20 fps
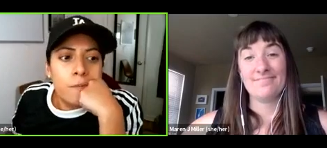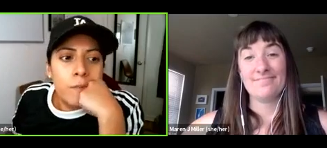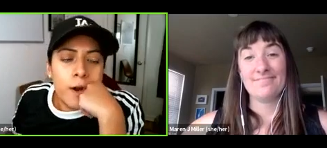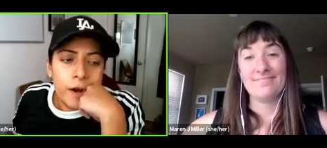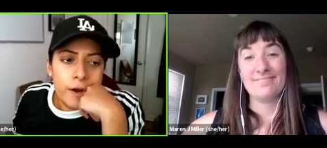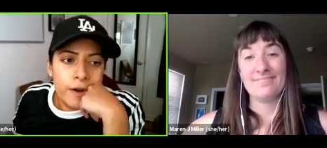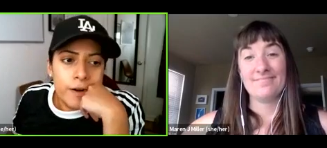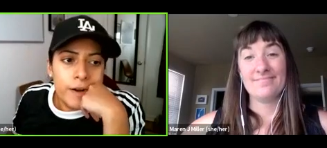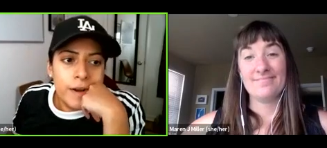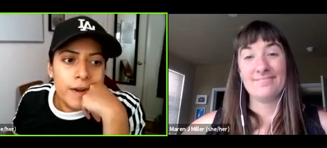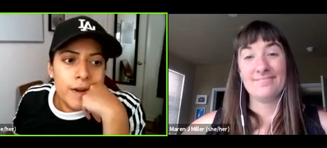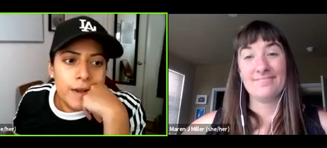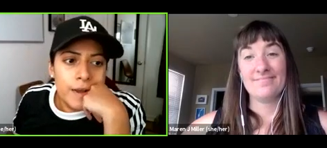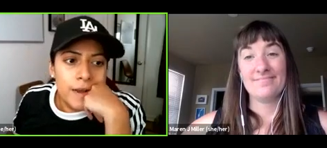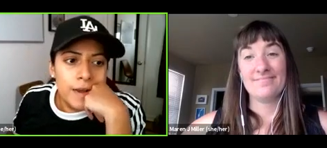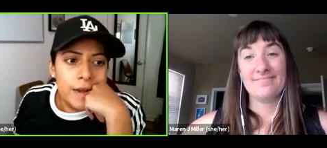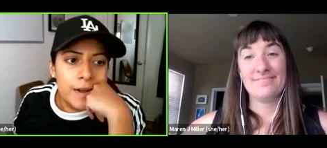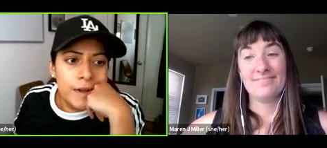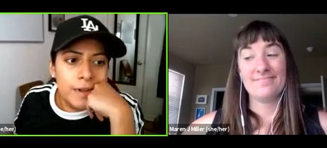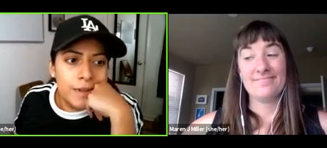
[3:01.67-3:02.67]
Speaker 1: Maren,
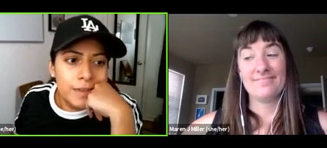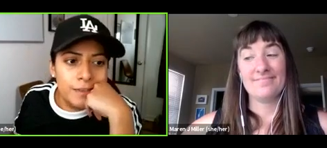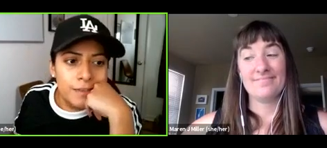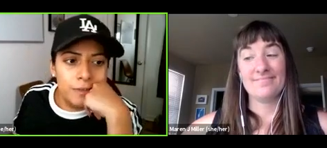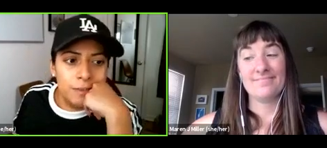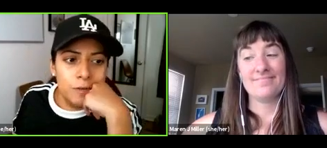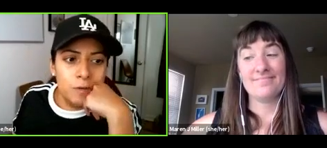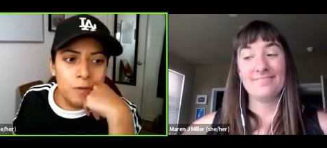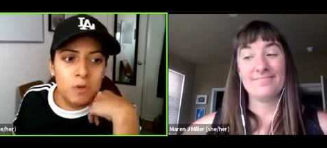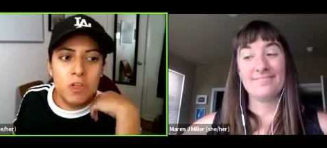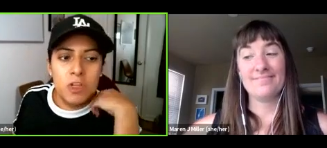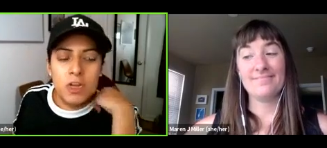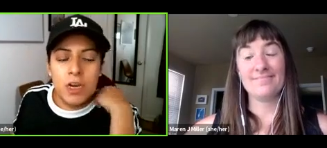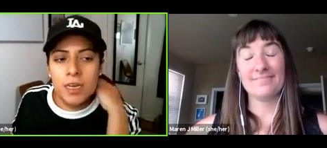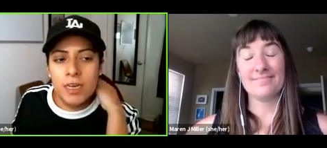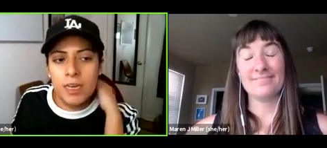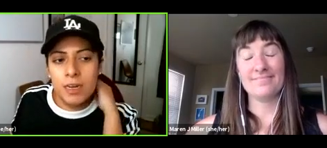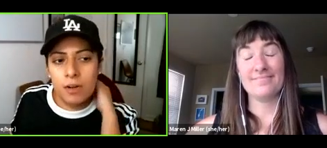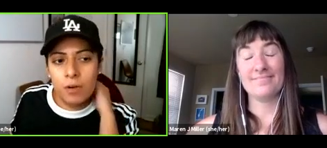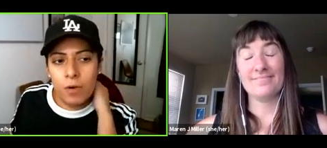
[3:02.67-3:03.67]
let's do a mm.
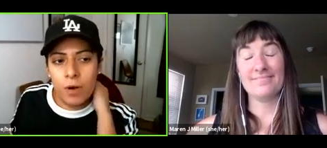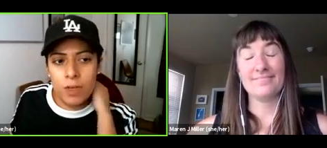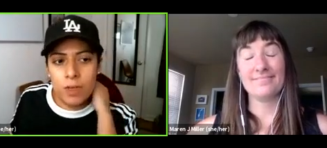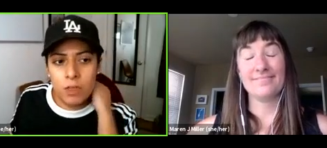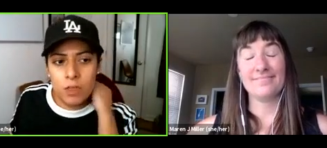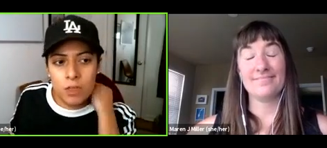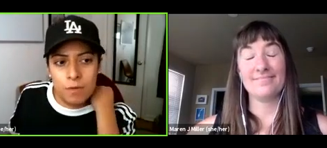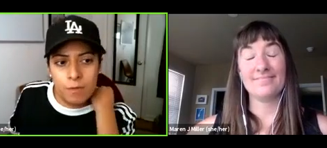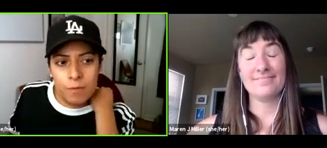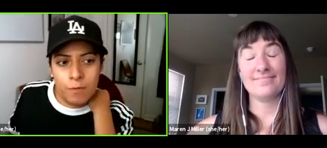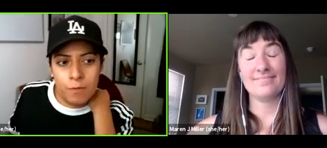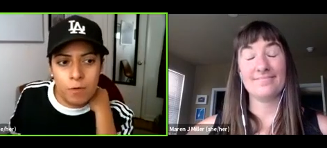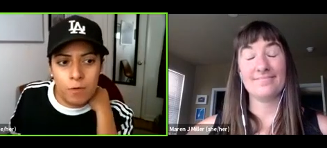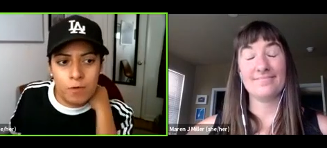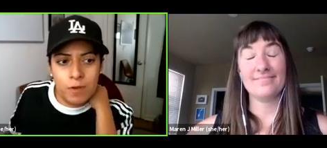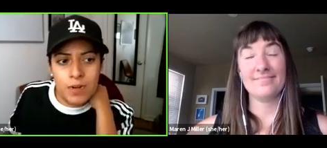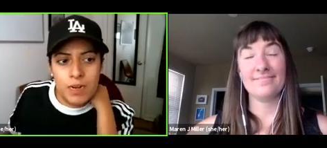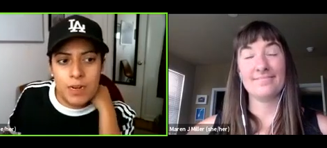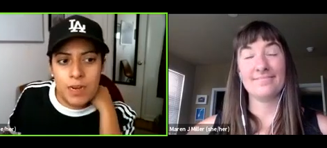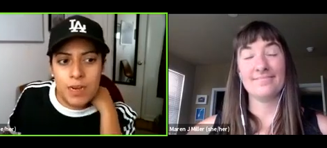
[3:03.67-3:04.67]
check in question before
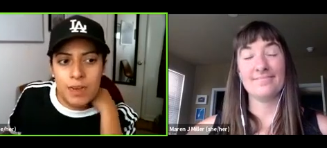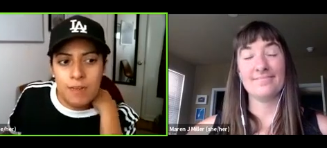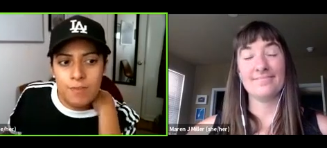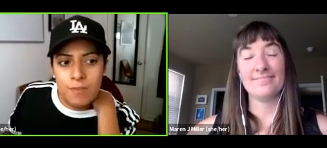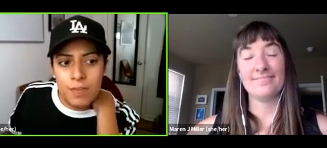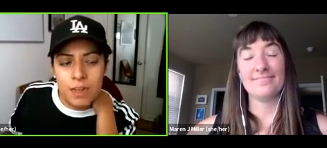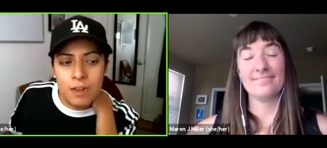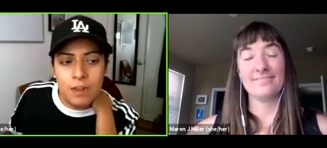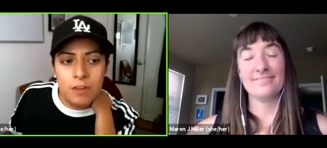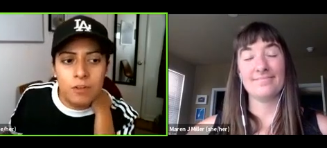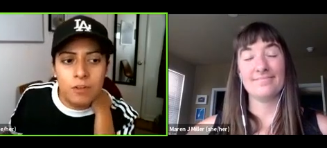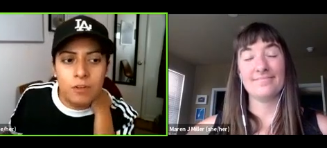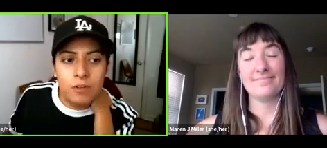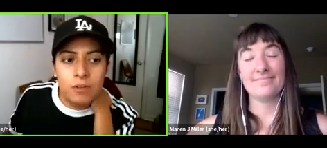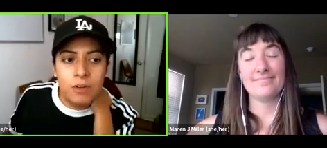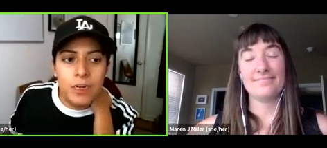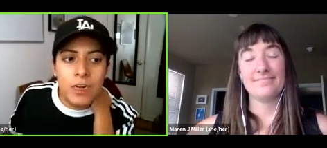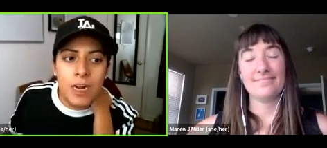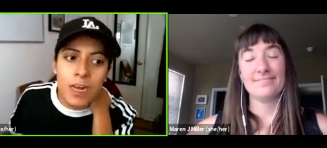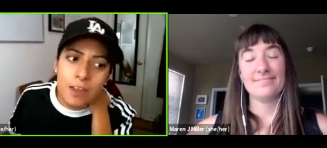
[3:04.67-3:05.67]
we dive into
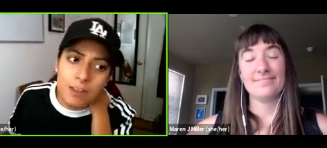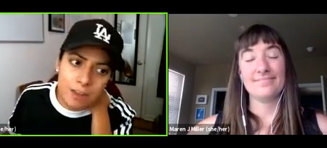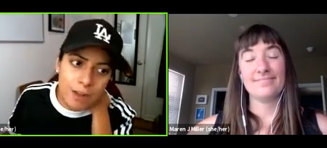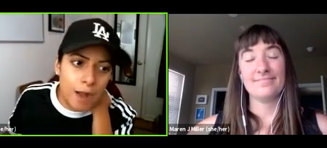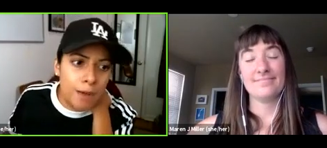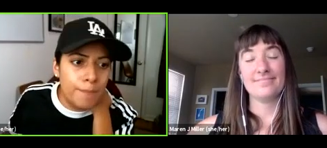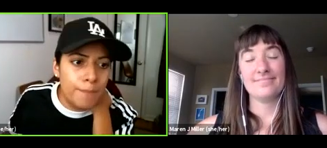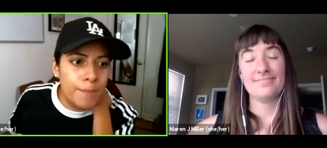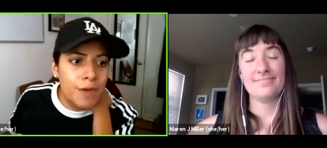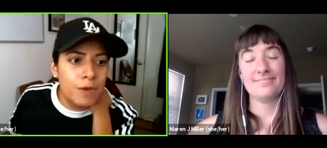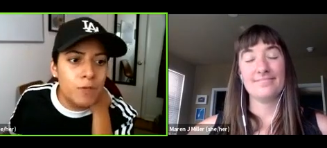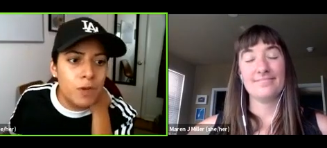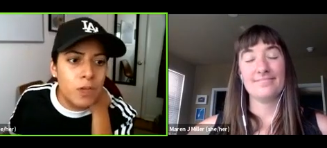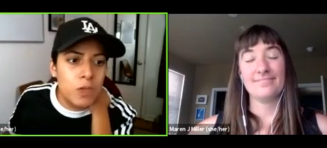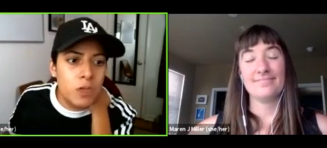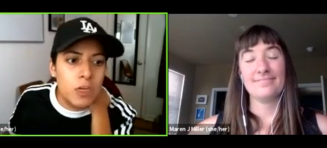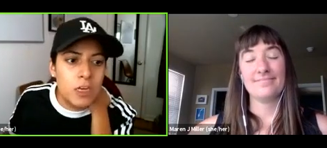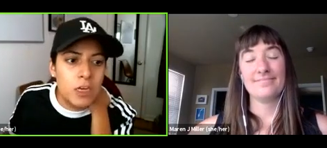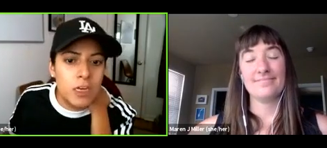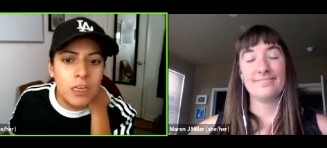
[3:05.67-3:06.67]
today's topic,
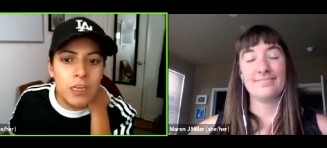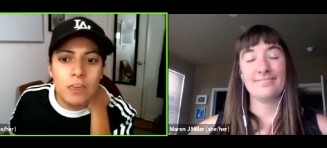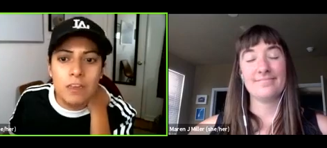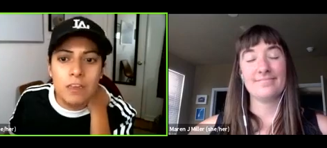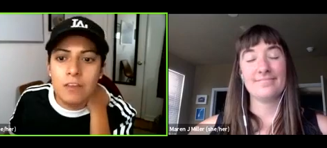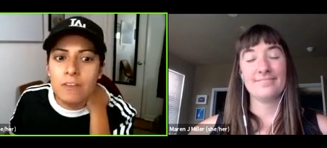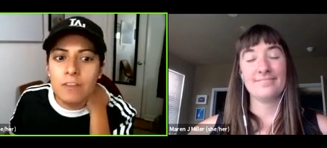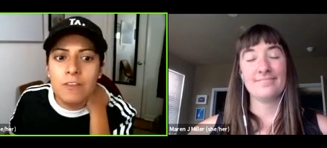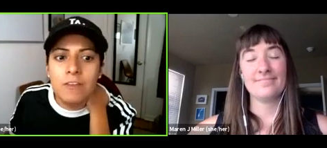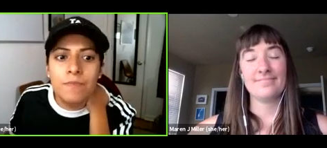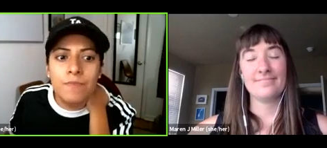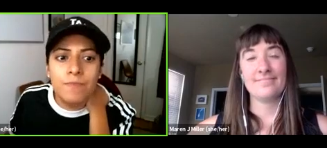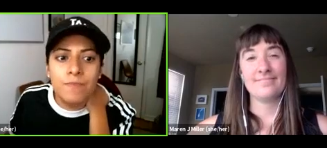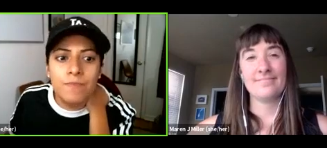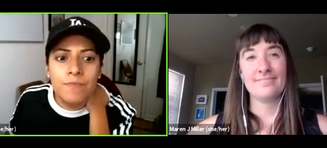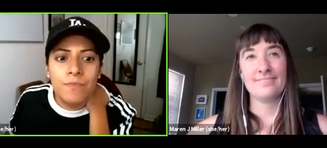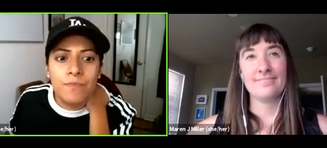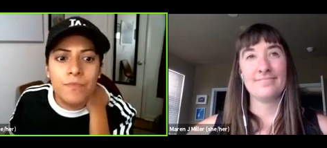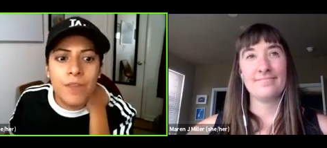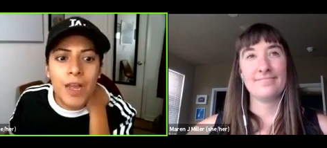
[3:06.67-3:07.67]
which is
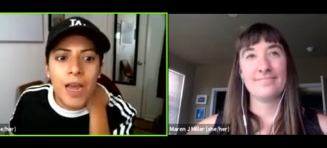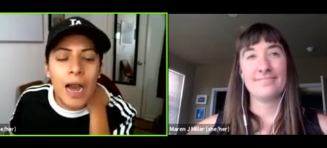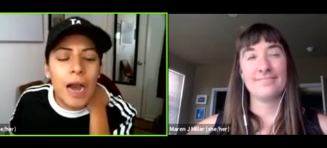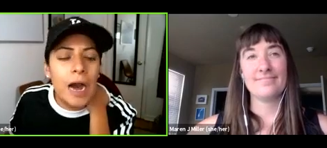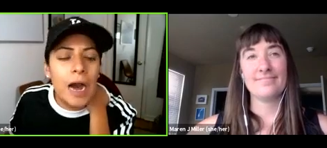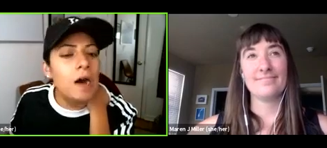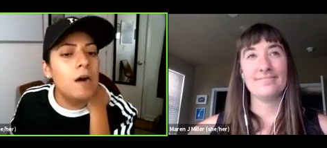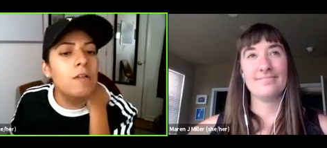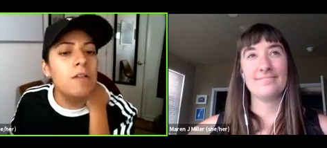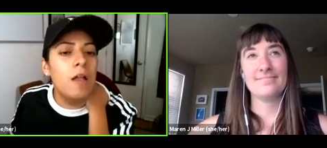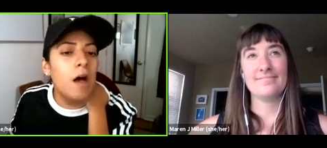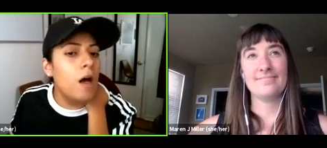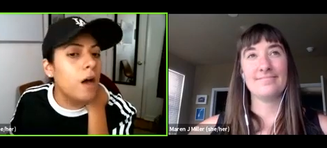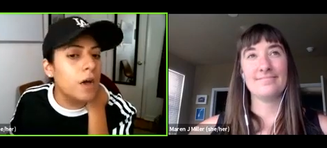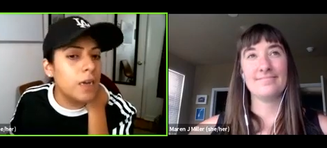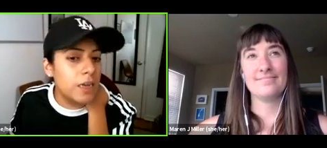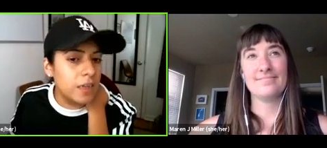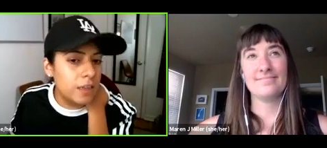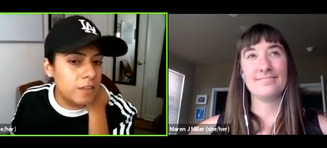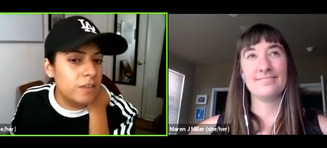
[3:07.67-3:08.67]
how mm.
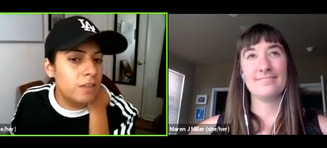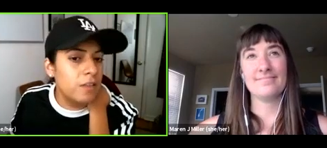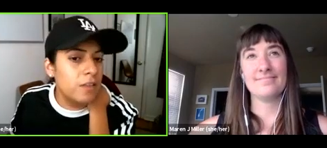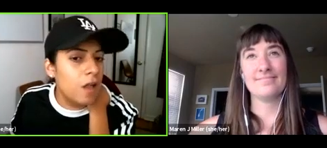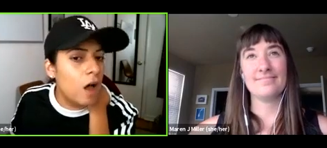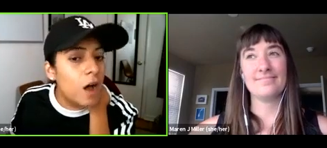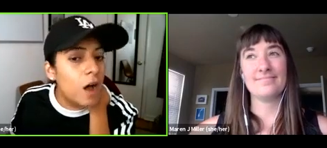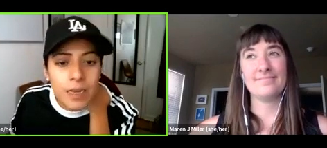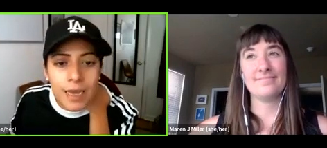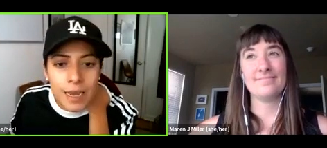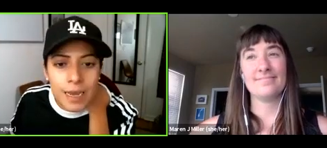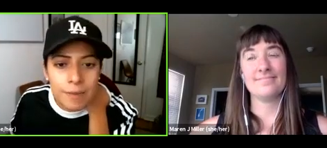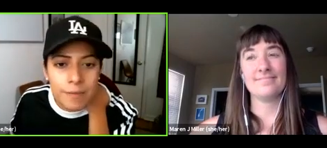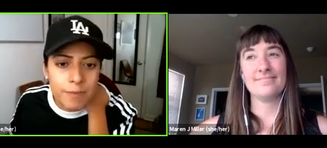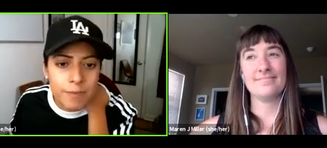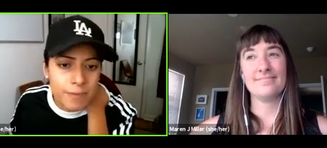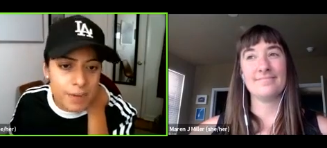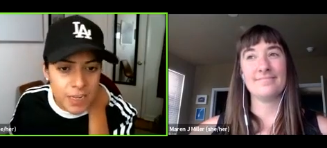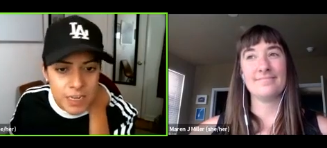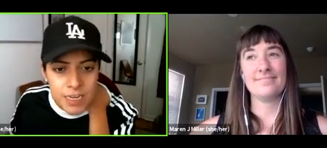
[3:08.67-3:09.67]
long is the long game
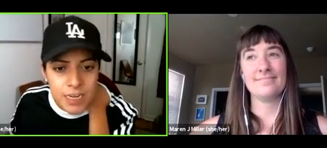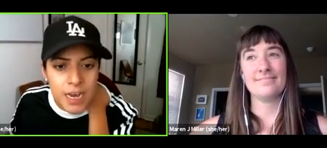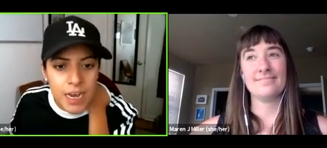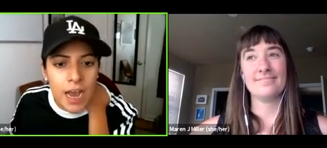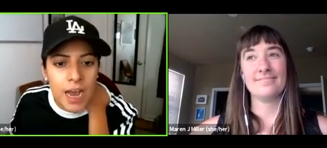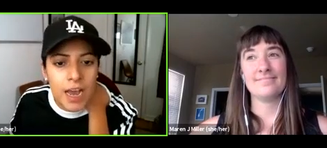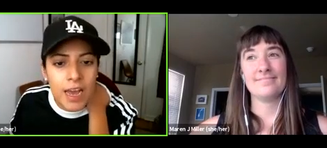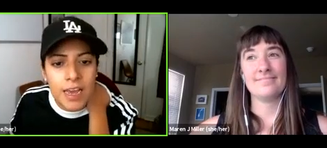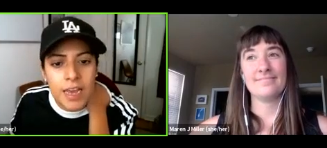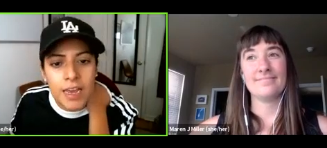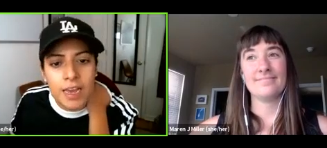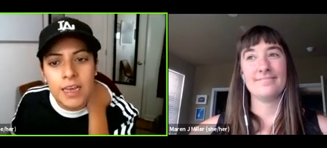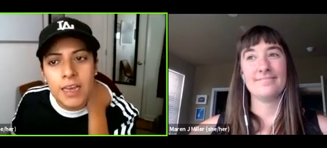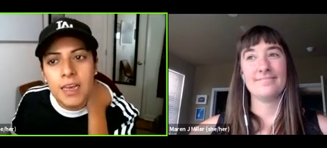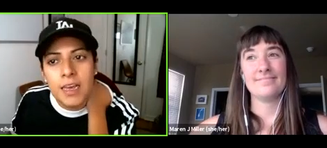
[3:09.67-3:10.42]
of DEI?